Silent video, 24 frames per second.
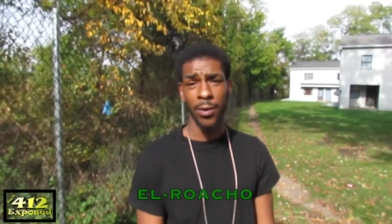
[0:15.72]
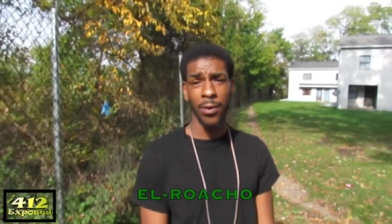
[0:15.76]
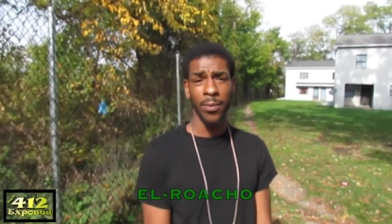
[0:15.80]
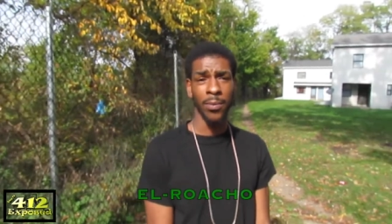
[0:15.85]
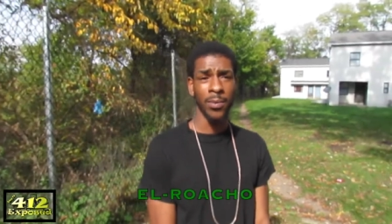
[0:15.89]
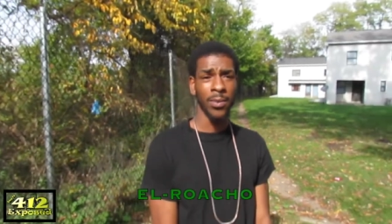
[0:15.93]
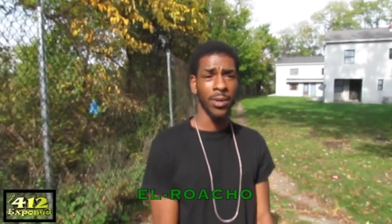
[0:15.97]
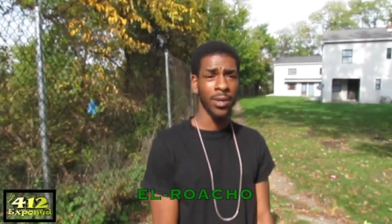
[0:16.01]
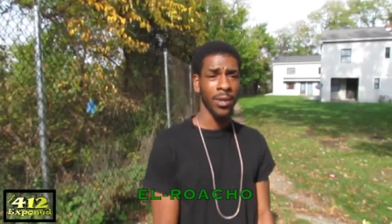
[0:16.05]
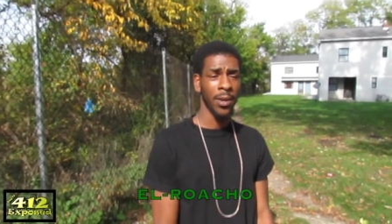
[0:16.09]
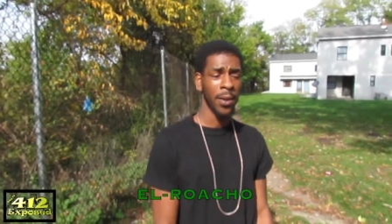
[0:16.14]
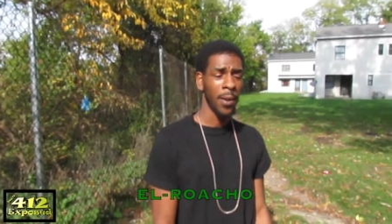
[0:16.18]

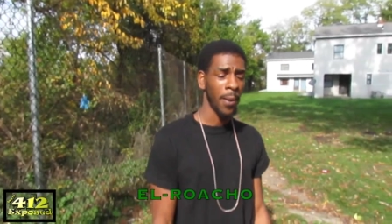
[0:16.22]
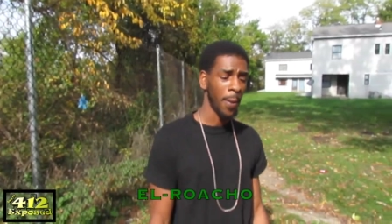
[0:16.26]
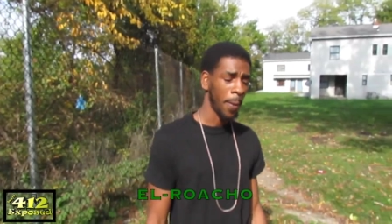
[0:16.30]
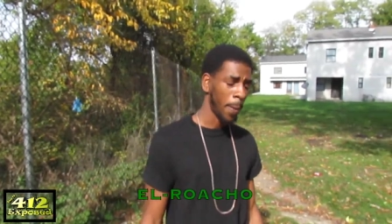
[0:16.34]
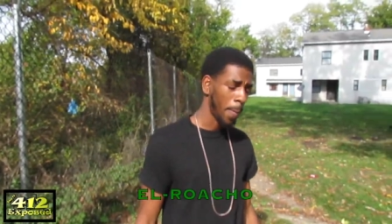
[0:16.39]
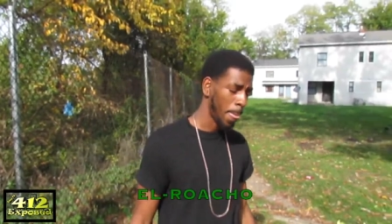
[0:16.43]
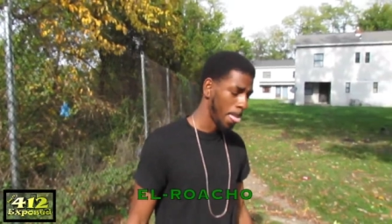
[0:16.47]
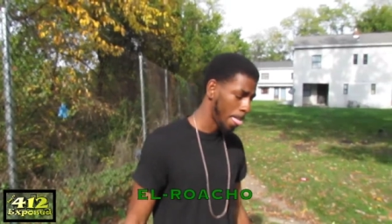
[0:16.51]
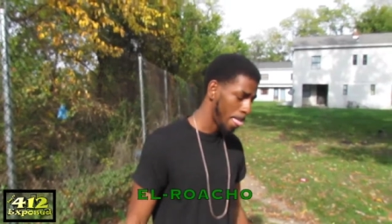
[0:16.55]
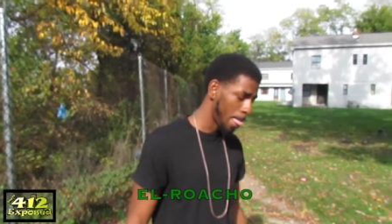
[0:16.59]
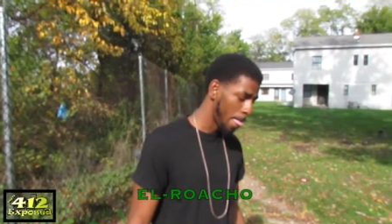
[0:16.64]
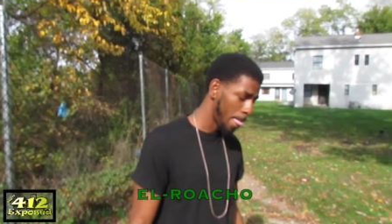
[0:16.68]
looking
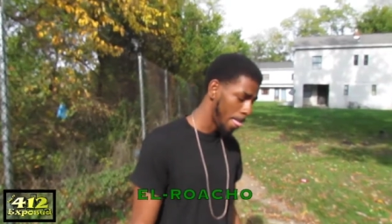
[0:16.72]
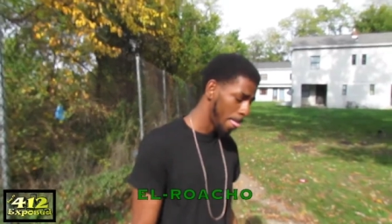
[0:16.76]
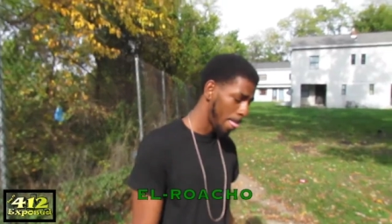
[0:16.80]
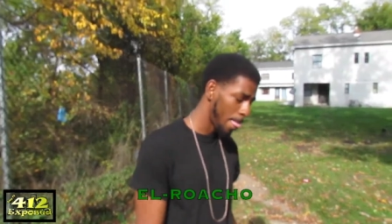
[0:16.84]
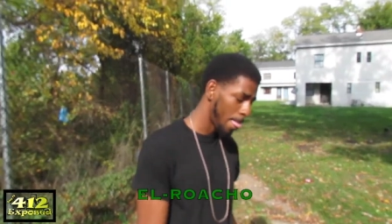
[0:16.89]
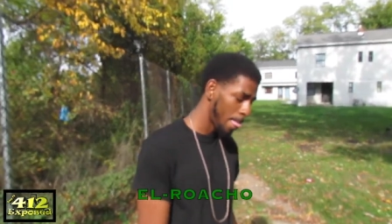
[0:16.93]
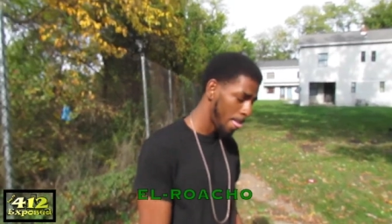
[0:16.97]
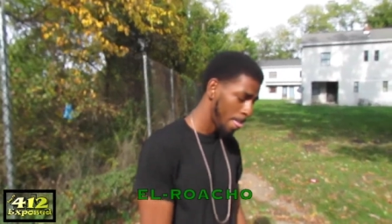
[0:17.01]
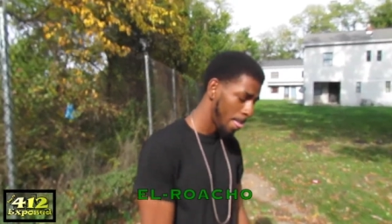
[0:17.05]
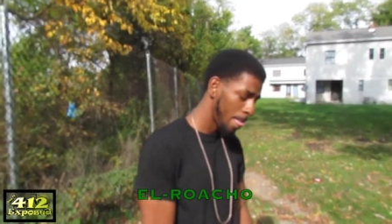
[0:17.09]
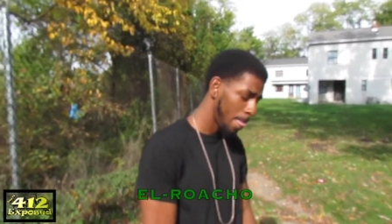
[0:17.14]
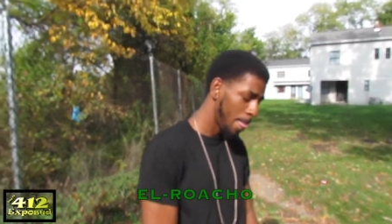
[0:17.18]
for an
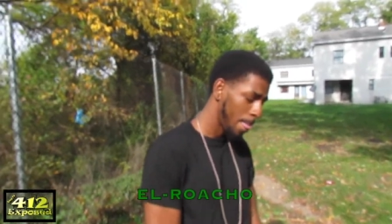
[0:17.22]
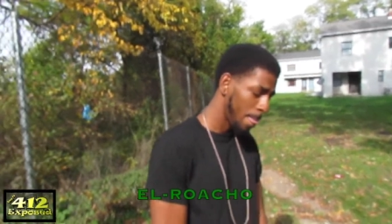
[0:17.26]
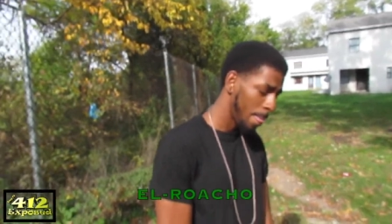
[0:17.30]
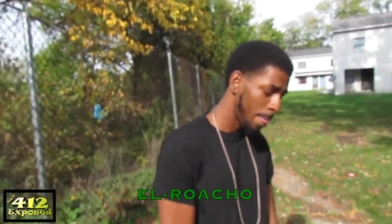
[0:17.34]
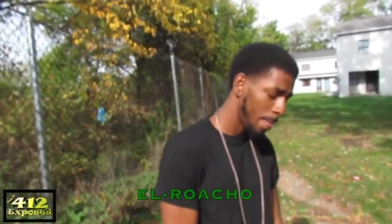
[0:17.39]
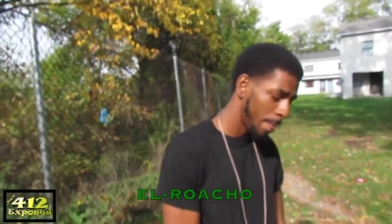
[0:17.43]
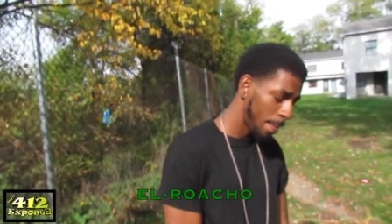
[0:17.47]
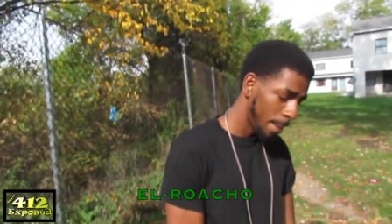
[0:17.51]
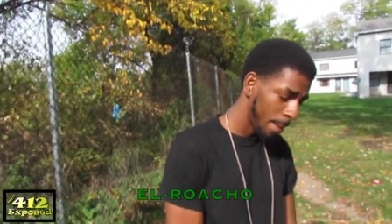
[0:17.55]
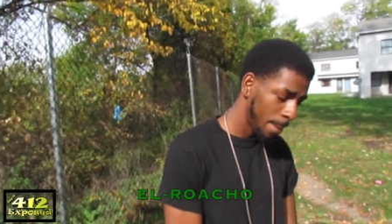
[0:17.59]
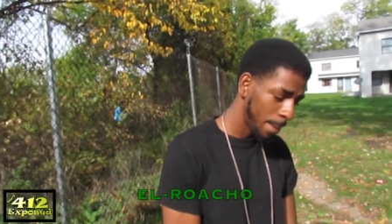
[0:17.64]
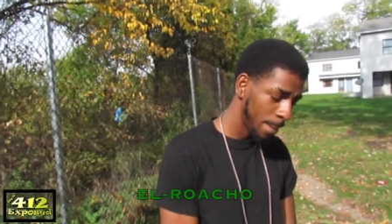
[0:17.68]
opponent, or
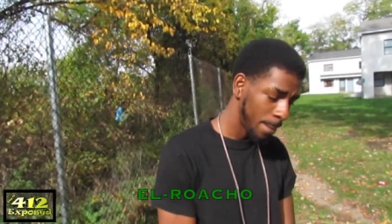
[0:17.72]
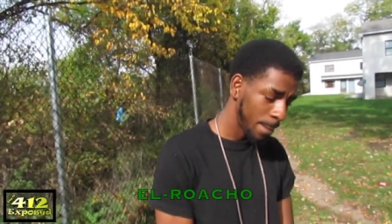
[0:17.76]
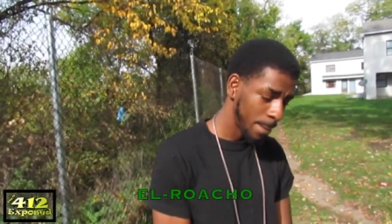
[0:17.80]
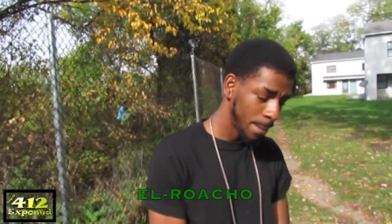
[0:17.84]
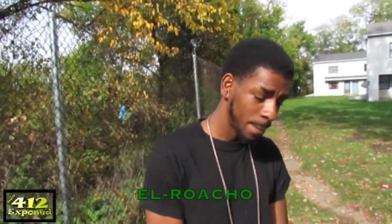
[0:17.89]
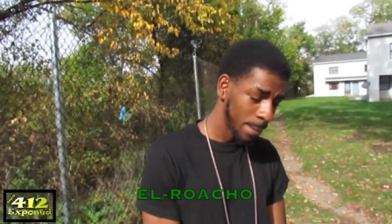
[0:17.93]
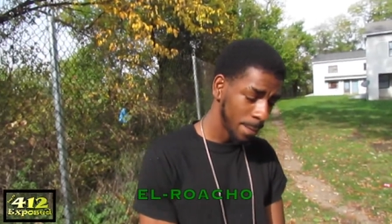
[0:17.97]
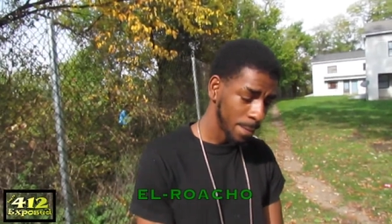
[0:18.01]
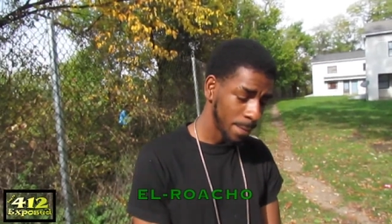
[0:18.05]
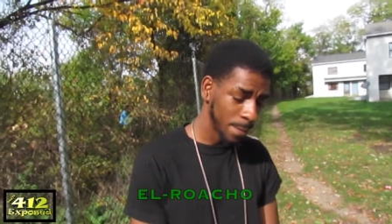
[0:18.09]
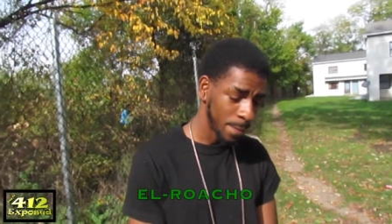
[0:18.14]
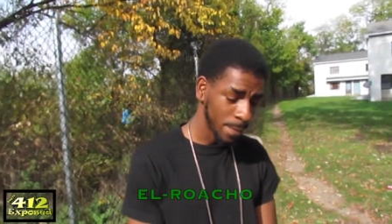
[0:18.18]
what you
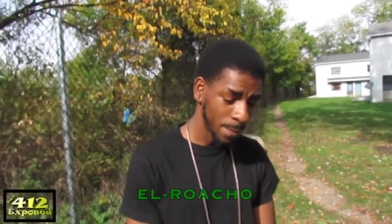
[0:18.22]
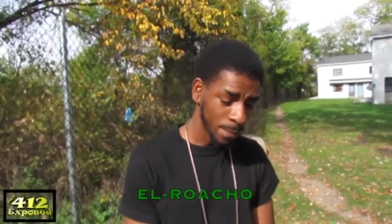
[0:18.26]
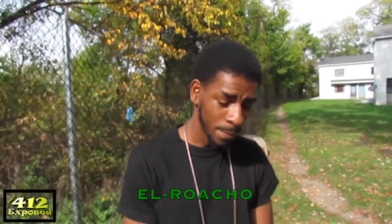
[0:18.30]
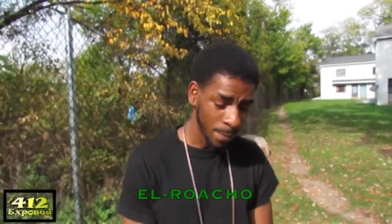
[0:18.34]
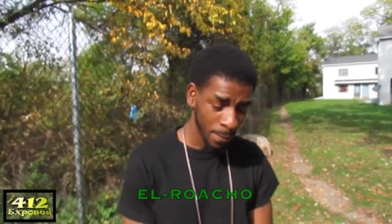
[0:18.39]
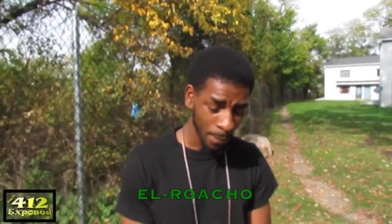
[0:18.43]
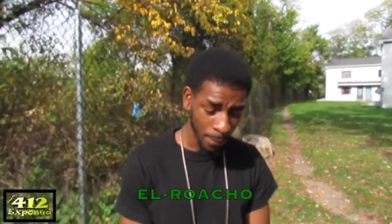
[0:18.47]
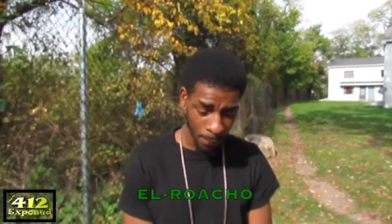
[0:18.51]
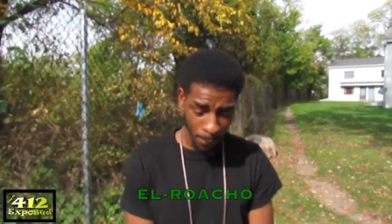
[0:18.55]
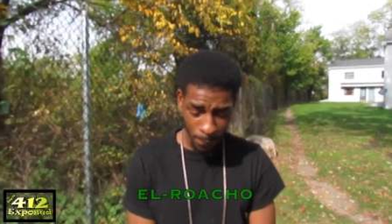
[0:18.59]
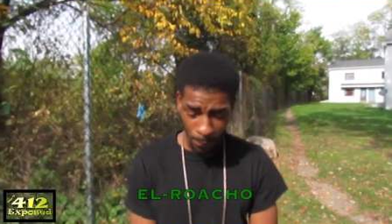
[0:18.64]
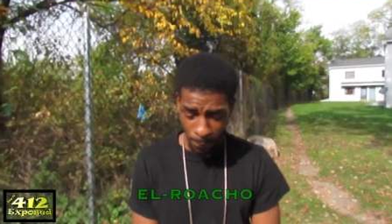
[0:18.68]
trying to bully
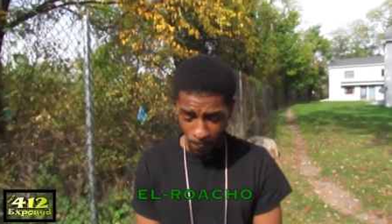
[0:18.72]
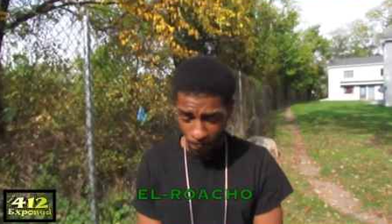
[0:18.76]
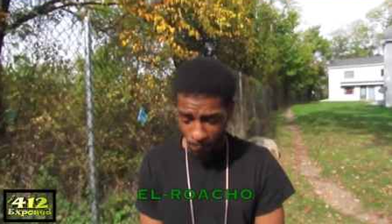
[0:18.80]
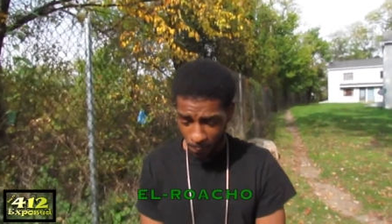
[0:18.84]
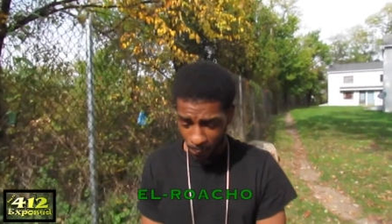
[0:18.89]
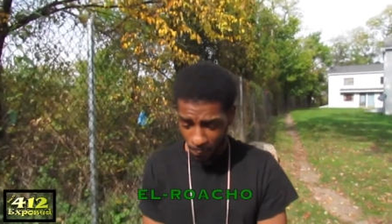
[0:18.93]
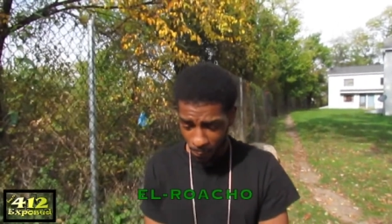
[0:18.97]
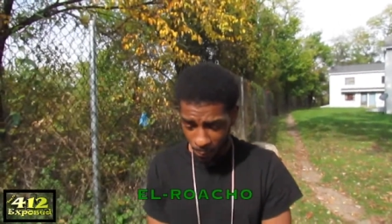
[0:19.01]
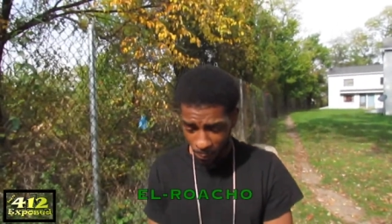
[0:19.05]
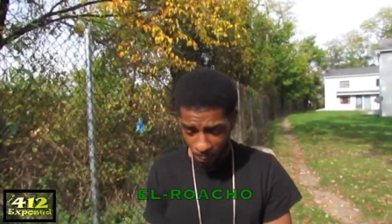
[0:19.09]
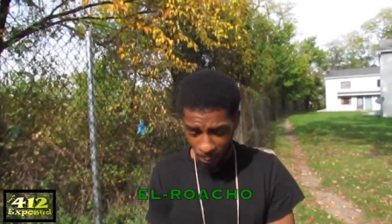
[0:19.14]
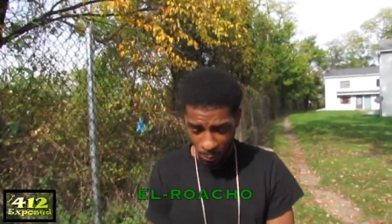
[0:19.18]
your way
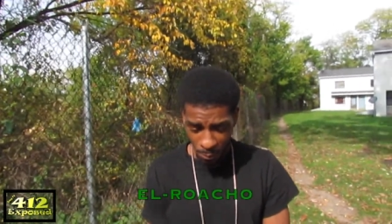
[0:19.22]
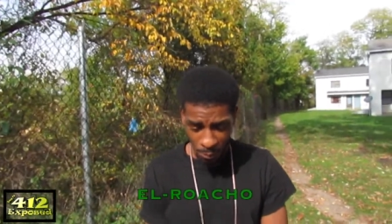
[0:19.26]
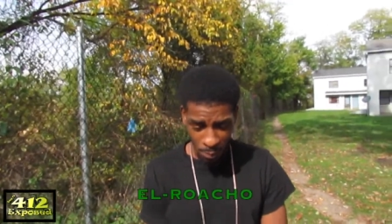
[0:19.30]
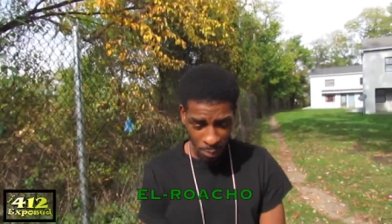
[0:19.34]
in,